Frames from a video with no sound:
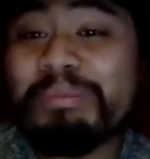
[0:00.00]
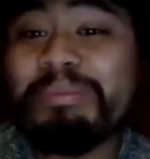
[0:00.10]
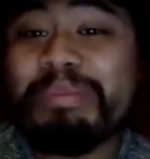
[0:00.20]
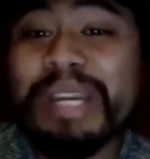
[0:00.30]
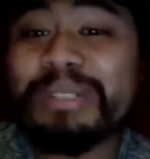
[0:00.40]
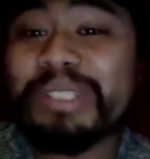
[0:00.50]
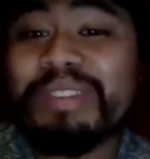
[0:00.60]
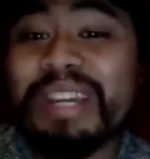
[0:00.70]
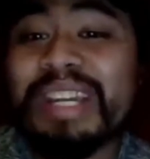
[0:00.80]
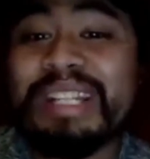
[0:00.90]
Patriots
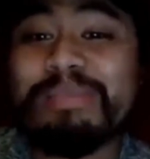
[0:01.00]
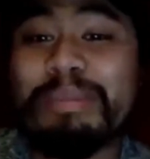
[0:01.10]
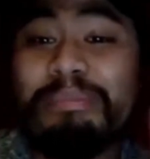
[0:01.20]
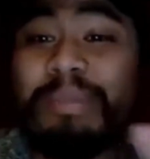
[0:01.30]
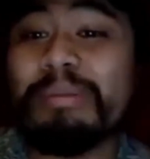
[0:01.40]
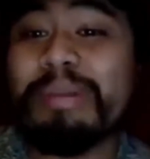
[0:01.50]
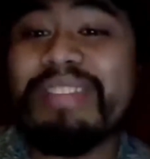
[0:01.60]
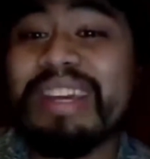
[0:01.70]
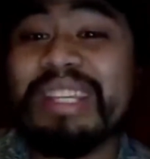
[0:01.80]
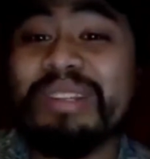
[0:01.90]
fan, as people might
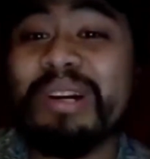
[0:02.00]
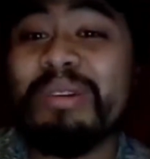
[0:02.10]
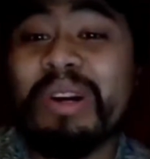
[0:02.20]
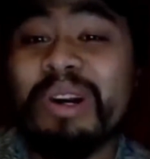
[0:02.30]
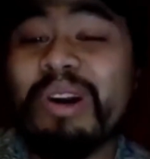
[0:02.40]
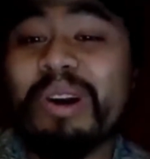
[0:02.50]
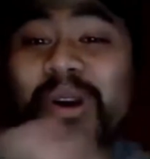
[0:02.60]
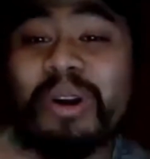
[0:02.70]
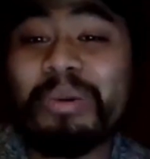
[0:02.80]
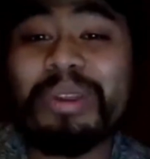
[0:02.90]
think,
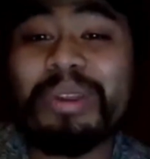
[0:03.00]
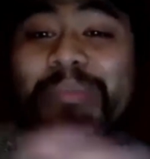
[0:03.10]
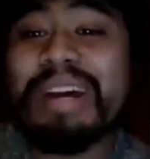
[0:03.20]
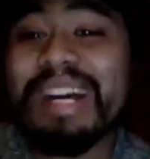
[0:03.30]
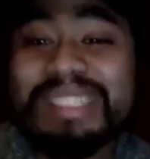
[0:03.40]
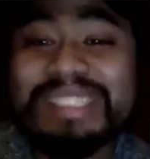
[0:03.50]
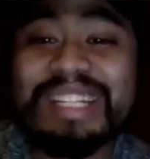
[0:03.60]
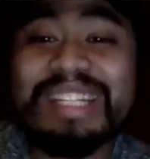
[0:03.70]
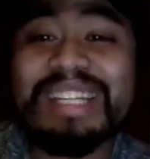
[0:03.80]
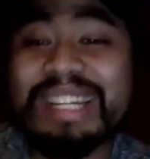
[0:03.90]
oh, we're the best,
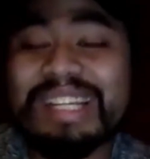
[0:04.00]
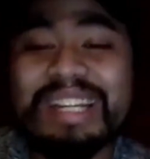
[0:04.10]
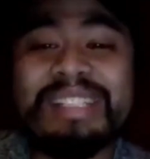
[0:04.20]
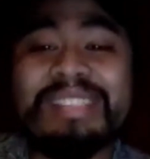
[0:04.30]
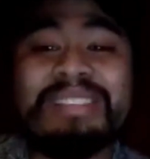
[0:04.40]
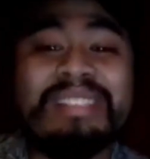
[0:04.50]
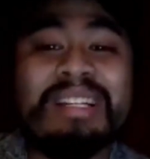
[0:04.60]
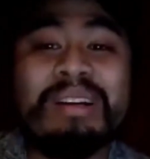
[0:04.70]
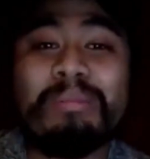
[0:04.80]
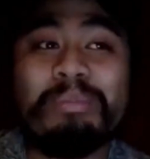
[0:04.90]
yada, yada, yada.
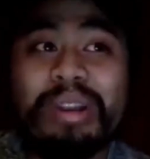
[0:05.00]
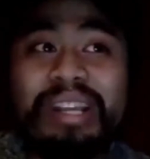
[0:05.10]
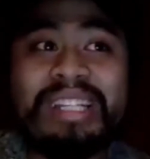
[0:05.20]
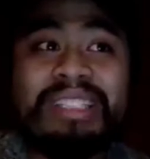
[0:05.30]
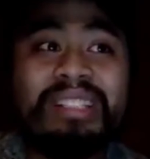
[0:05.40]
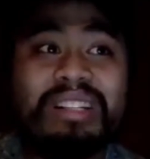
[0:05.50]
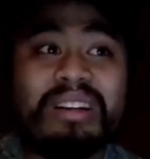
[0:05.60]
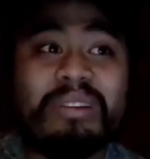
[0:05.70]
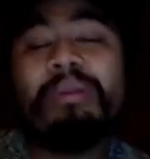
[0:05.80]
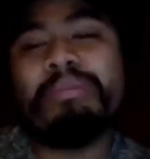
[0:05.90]
Brady's,
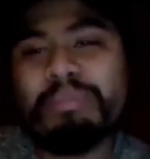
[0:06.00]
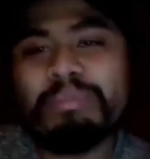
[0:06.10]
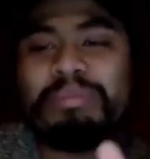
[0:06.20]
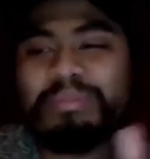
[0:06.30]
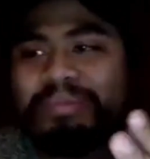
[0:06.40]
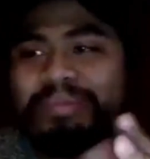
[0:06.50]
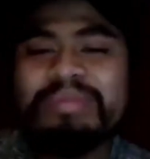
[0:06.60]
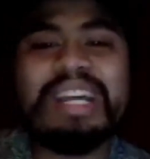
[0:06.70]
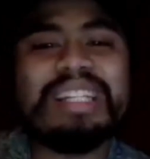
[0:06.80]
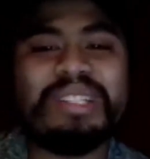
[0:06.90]
well,
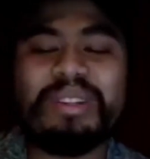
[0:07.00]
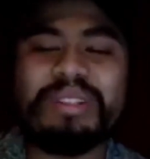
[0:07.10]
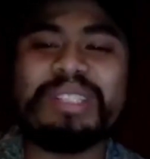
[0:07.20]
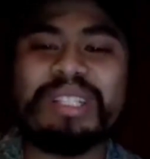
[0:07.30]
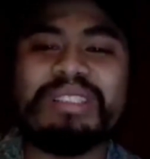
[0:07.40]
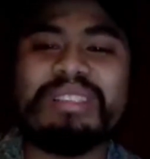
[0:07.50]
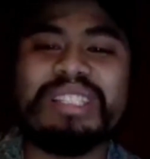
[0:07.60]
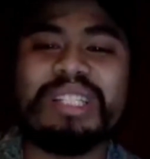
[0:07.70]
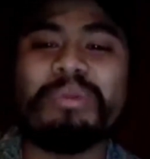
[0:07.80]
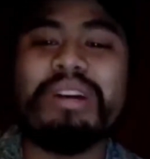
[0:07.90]
that's another
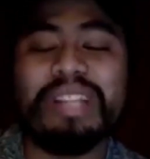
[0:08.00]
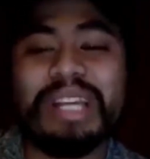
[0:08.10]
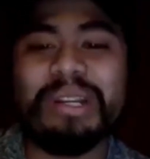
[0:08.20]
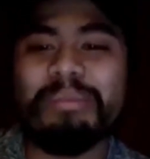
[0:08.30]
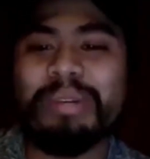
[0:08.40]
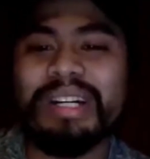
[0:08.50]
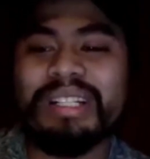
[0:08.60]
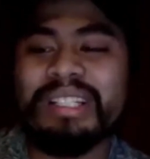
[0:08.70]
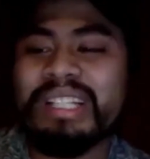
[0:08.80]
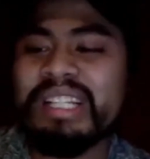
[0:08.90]
discussion we'll have later, but,
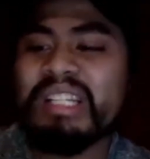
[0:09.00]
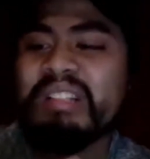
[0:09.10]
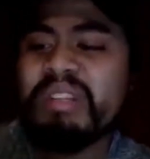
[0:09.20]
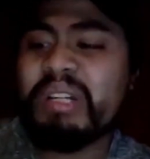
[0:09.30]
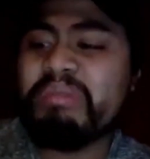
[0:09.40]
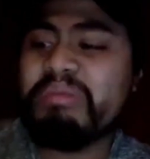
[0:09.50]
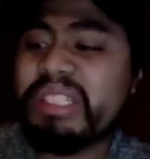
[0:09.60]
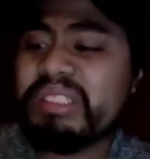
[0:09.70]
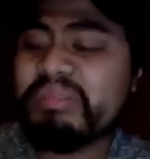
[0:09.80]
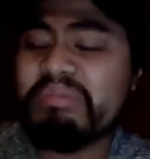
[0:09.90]

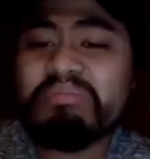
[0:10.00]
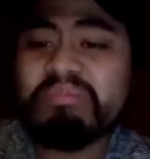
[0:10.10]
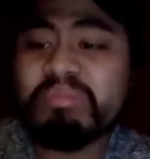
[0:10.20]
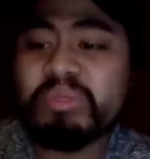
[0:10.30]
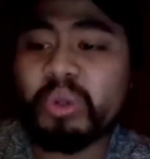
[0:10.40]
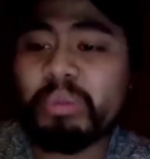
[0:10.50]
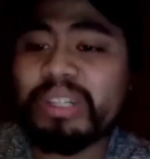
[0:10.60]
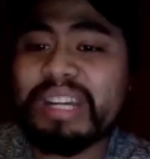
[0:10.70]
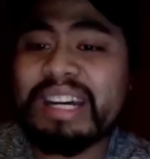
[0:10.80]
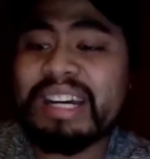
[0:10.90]
just normal
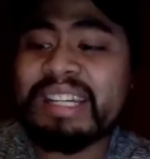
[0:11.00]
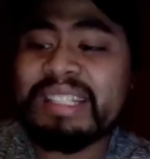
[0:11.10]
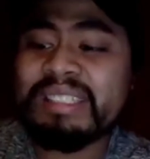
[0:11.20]
guy,